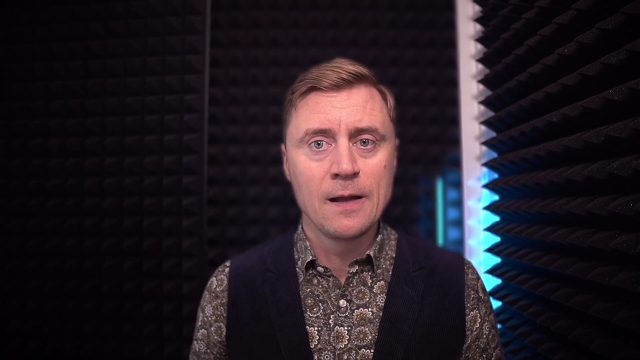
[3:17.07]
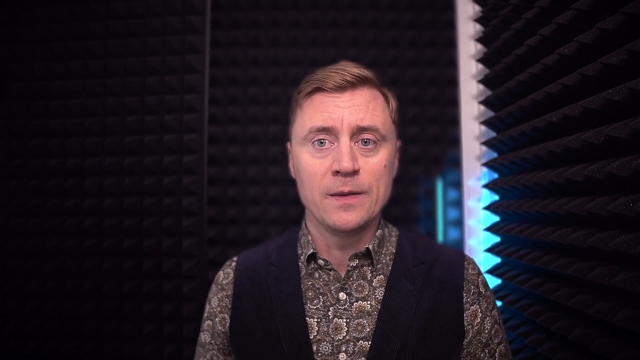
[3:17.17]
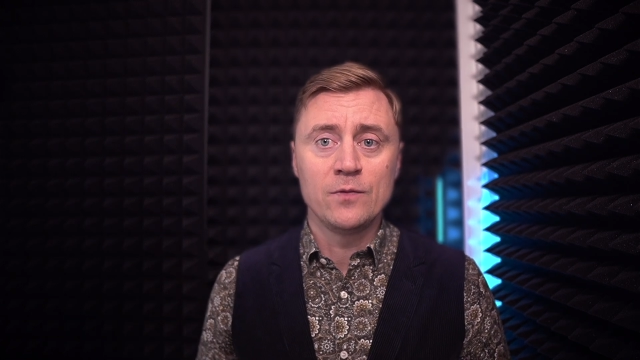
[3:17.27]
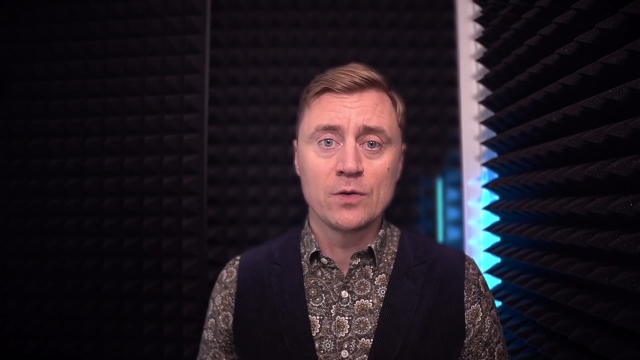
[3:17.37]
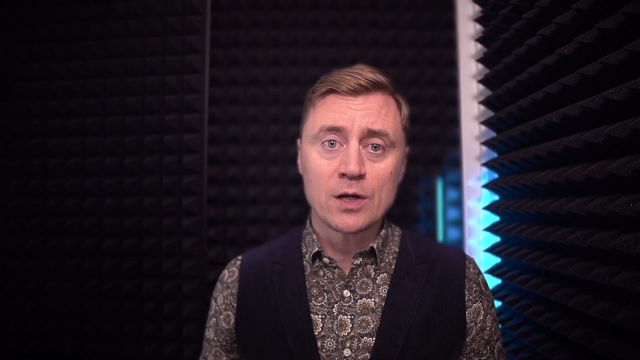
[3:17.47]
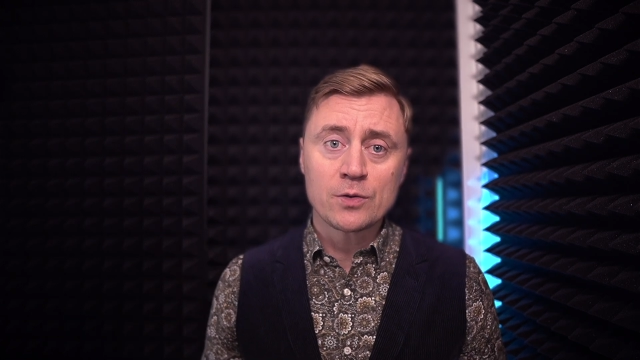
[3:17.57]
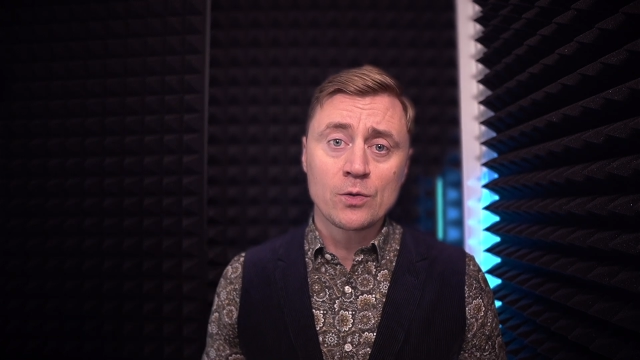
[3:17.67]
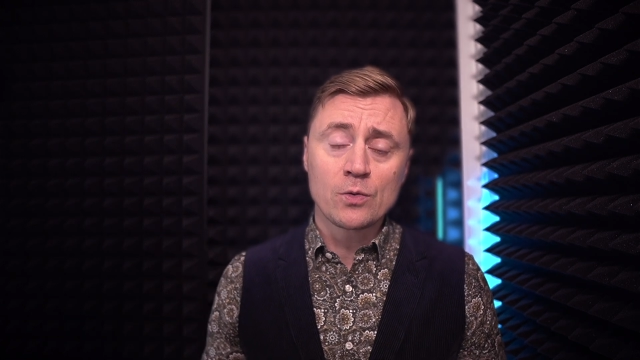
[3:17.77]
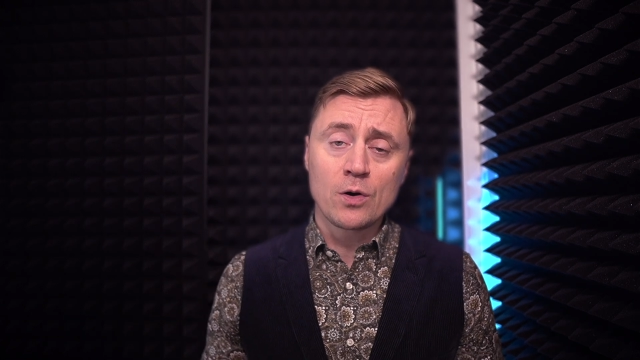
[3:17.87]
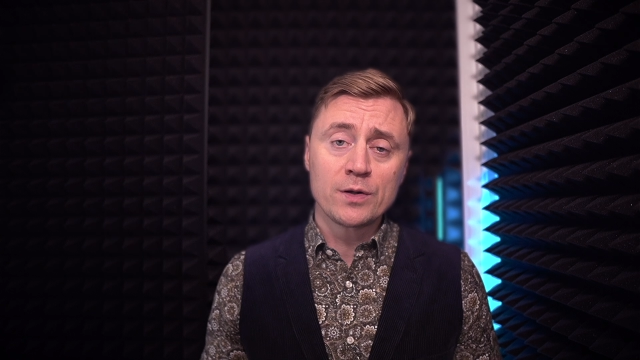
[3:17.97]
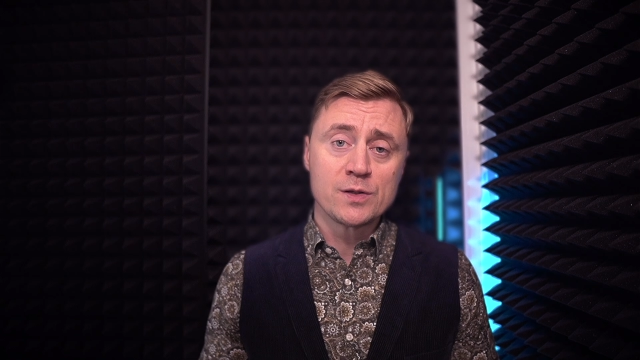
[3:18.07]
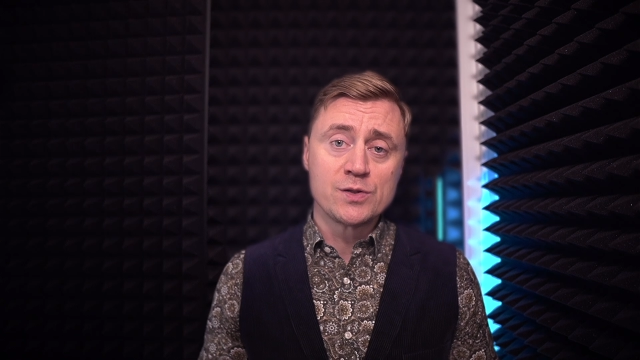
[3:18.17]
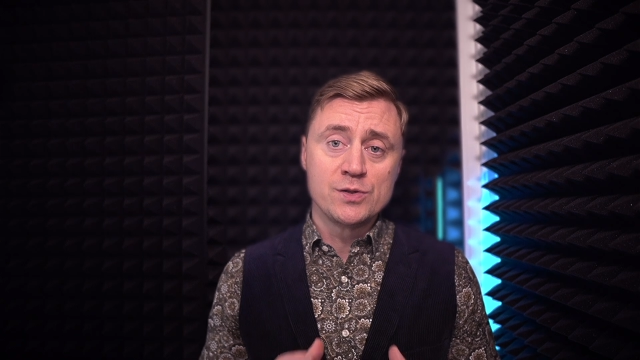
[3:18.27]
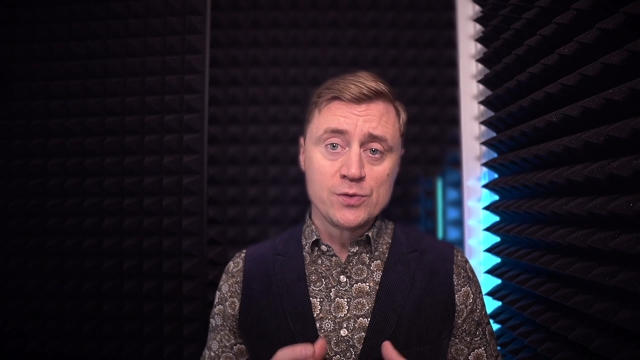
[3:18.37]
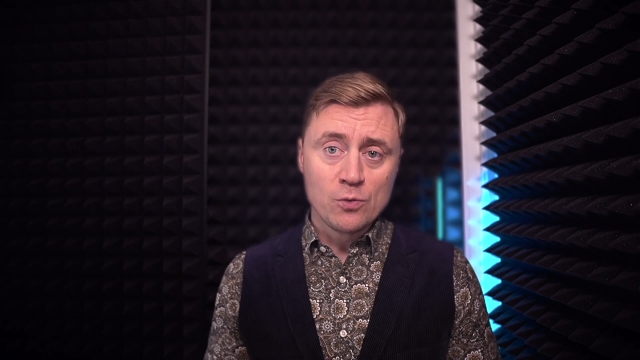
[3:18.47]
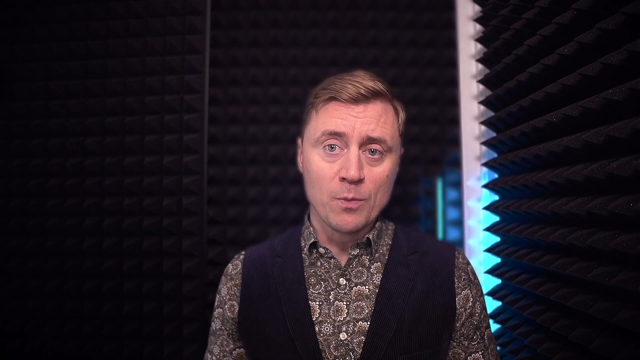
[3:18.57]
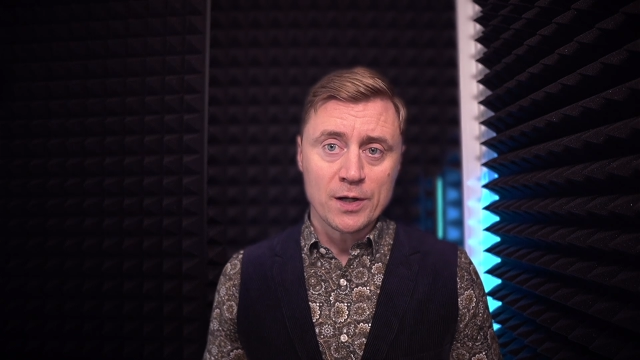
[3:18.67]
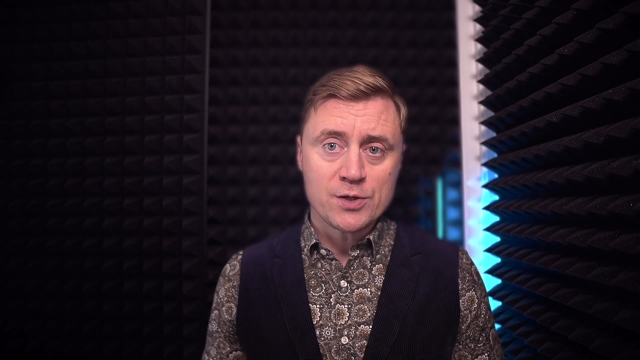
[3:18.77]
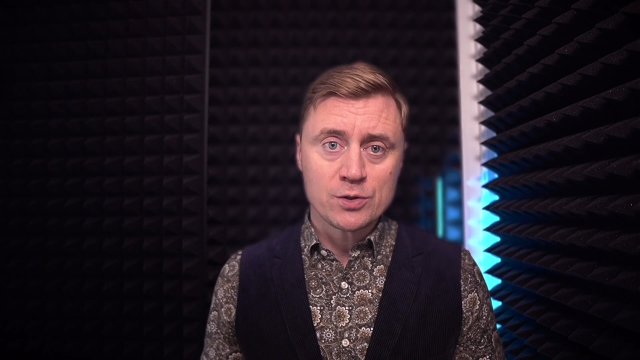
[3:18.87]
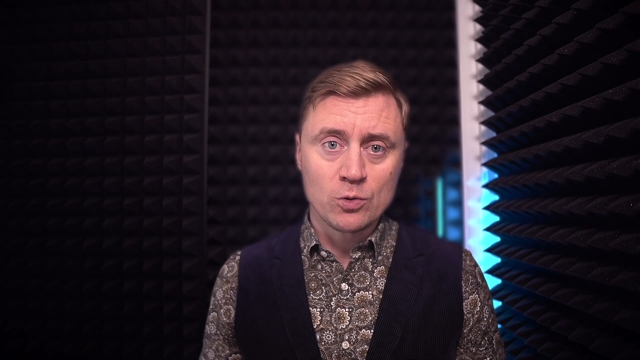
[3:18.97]
If you narrow your audience too
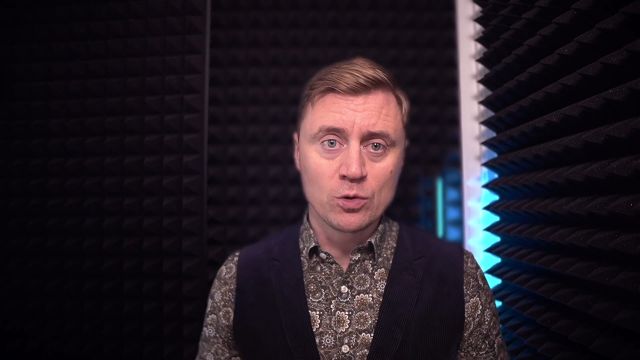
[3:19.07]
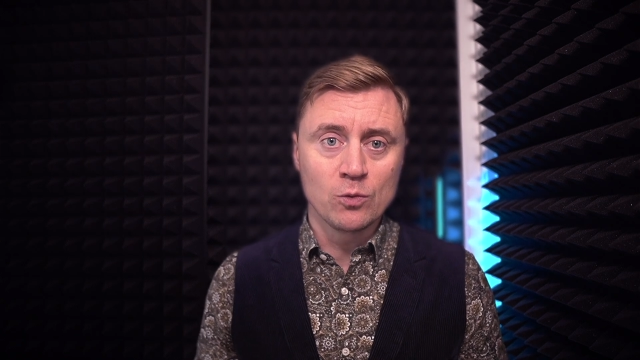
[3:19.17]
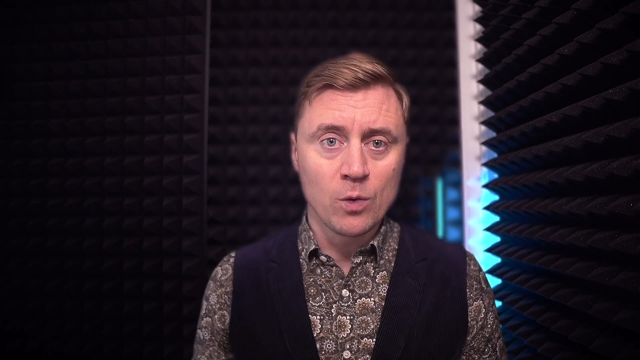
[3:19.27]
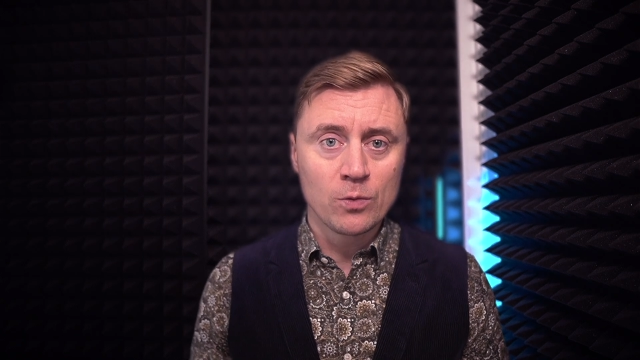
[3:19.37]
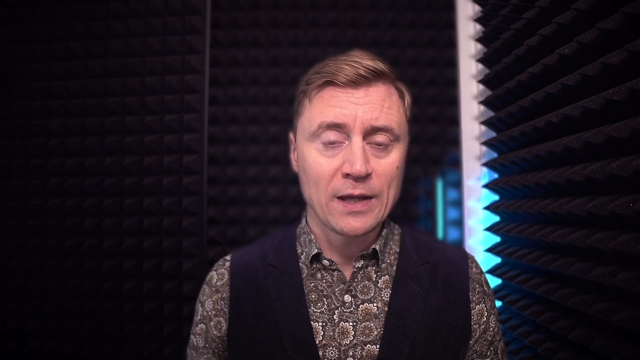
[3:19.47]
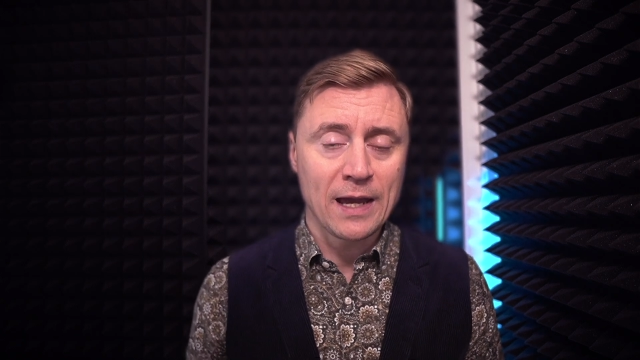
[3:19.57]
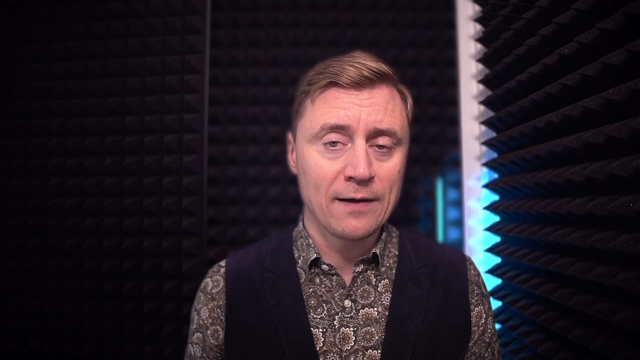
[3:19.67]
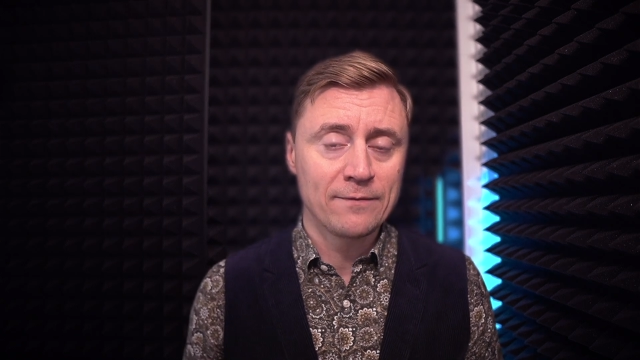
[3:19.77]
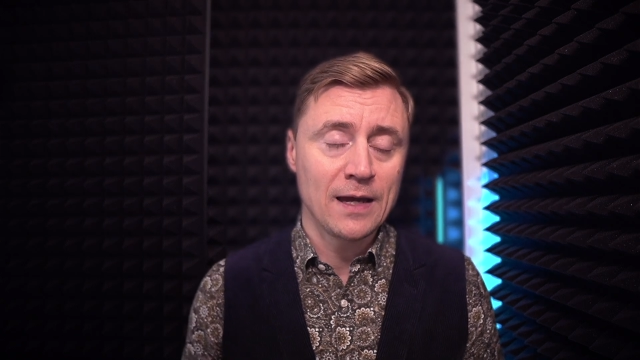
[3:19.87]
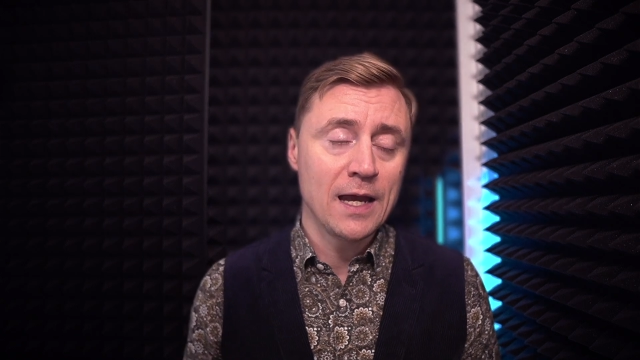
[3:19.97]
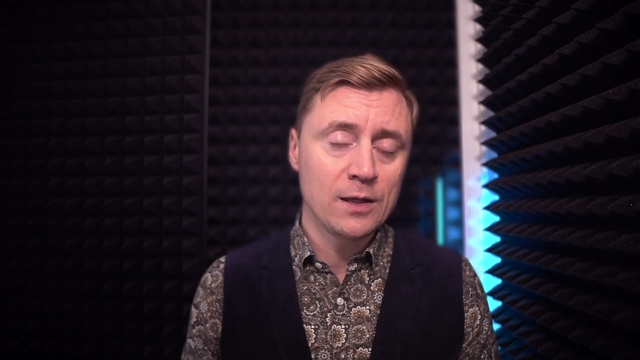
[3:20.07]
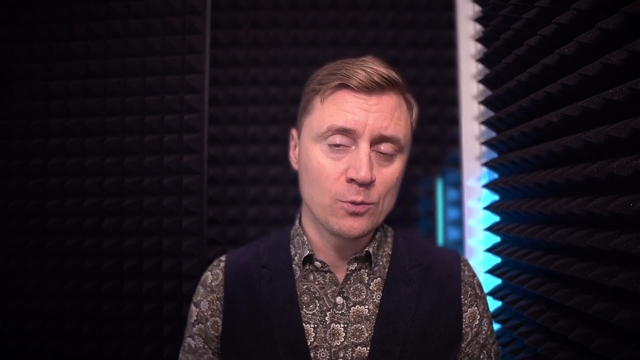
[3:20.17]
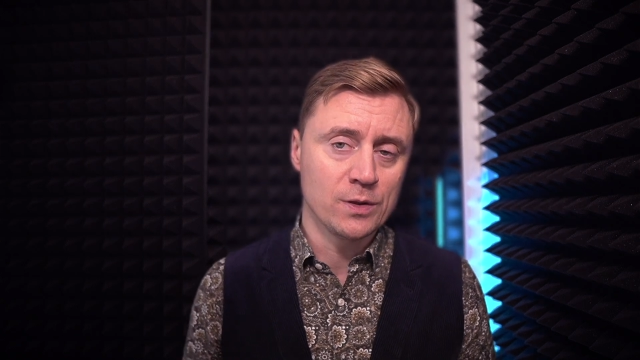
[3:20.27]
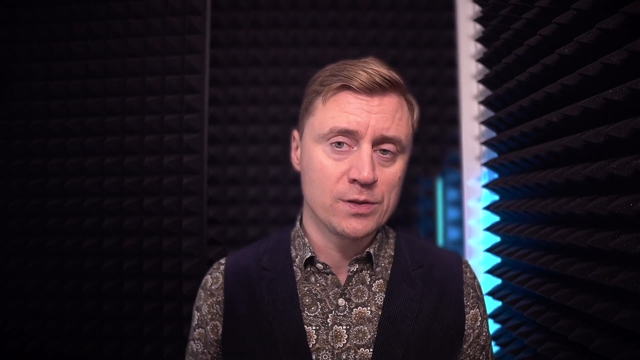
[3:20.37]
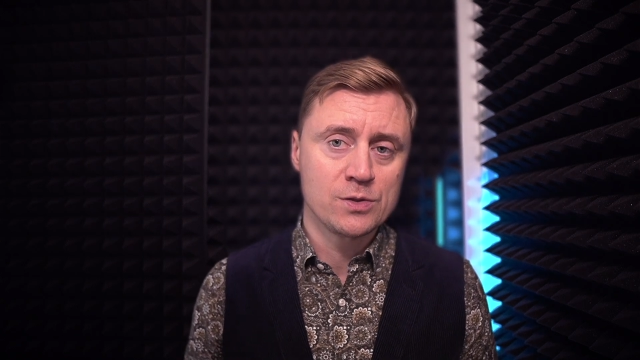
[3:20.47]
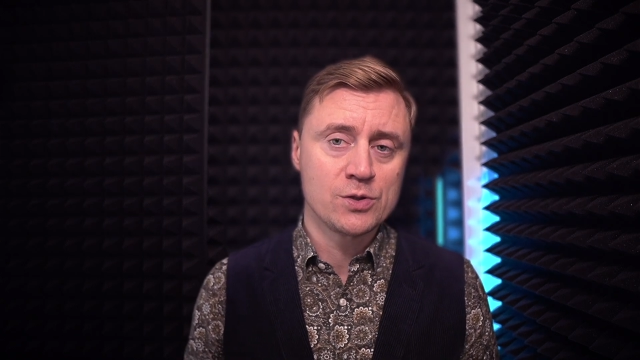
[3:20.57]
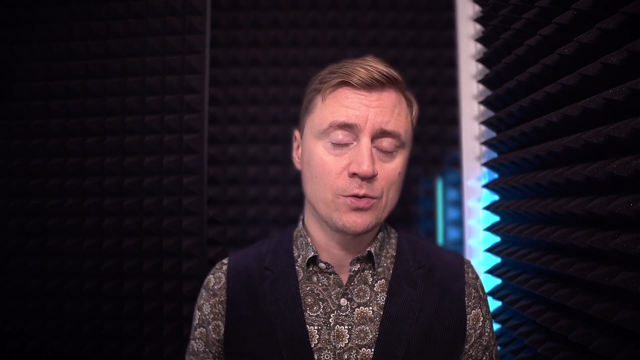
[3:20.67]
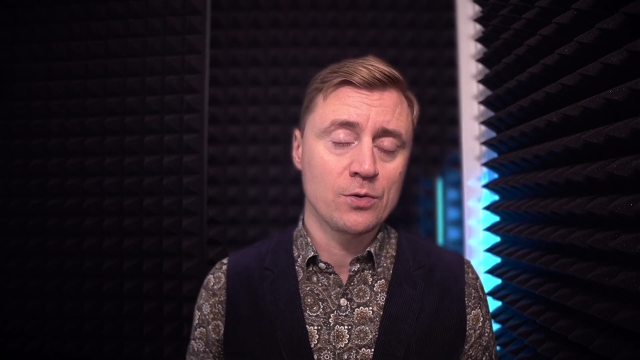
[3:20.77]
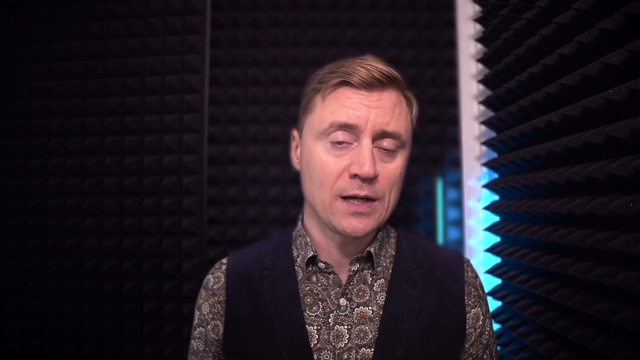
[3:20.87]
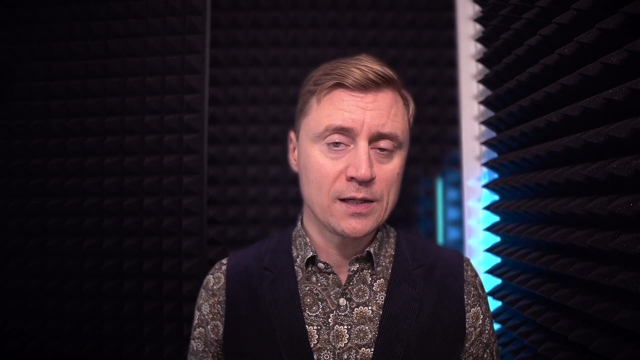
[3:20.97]
much, Google won't have anyone to show
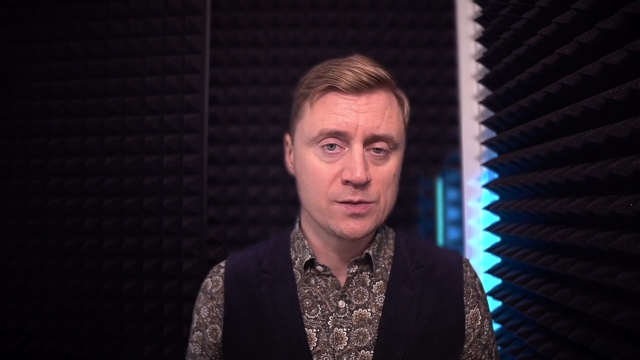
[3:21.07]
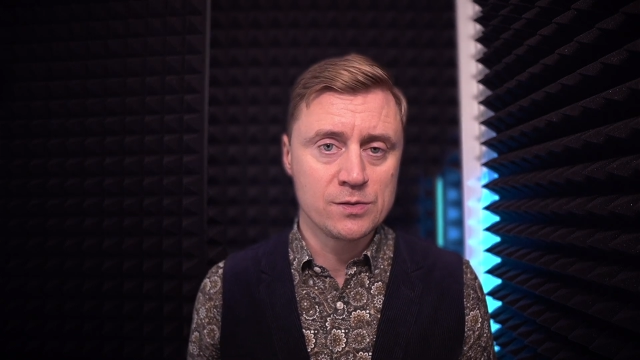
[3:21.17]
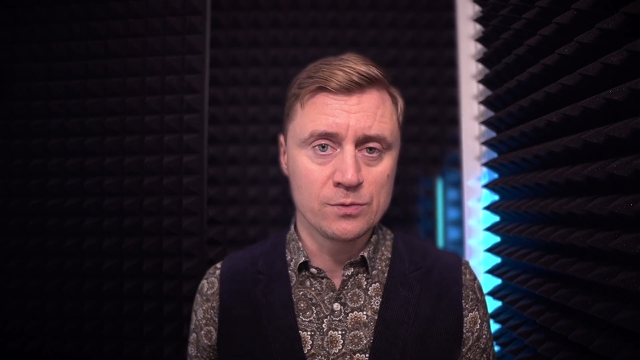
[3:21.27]
your ads to.